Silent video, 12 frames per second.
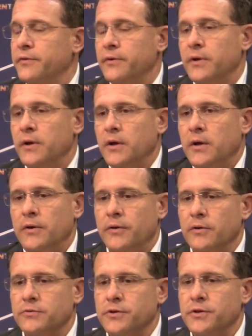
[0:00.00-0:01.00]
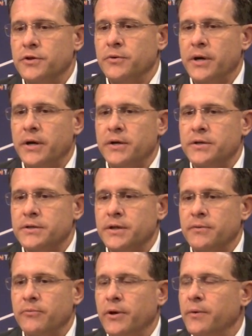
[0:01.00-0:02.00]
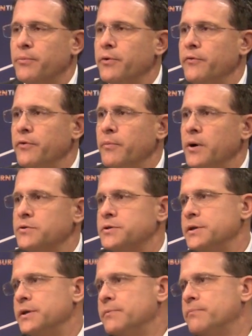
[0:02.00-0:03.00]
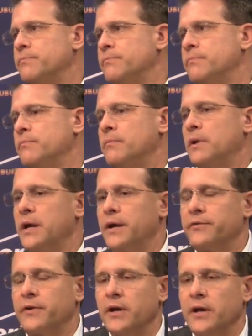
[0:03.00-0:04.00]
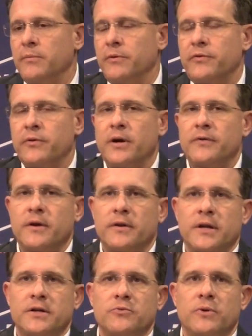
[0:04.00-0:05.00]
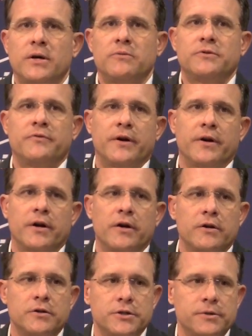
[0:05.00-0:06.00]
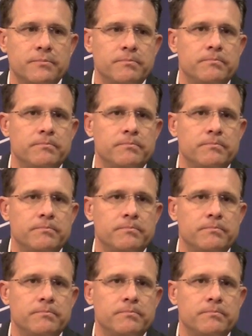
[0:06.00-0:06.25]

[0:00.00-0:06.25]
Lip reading: And those are the two areas that we improved the most in last game. And so I thought that's why it was very encouraging.